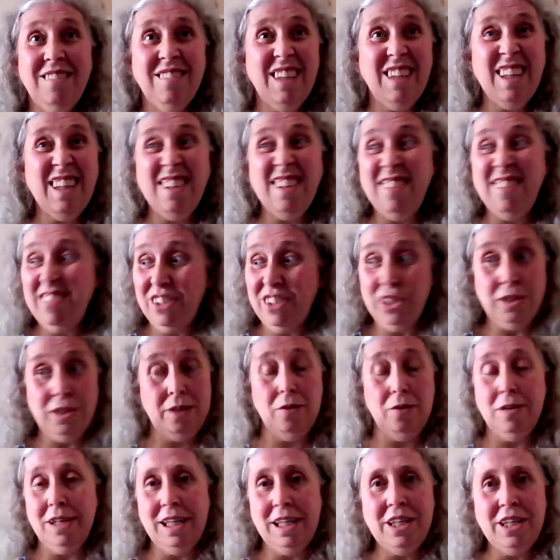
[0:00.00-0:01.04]
it's just
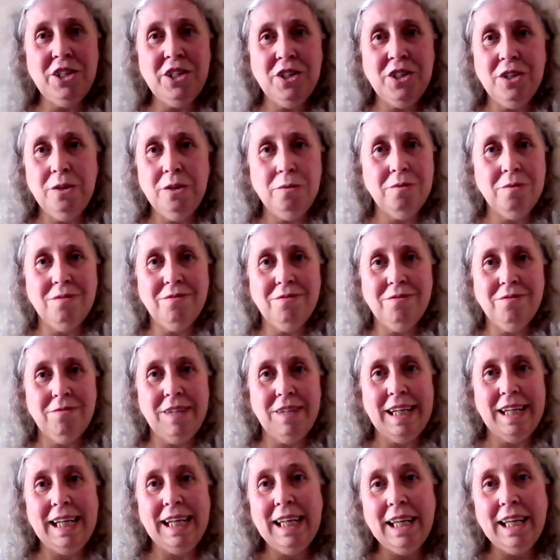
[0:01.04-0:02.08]
not an issue,
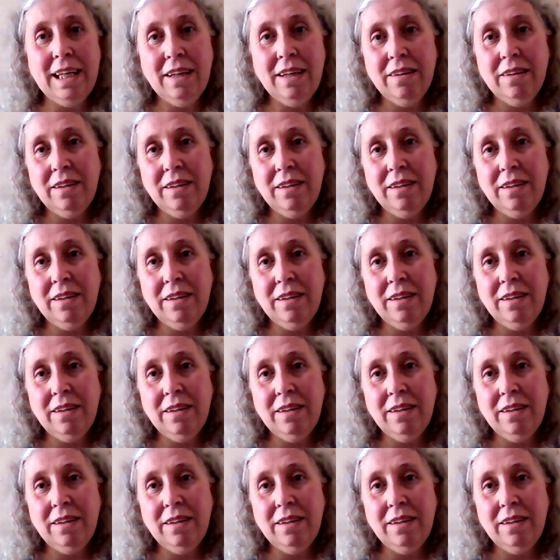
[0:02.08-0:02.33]
really.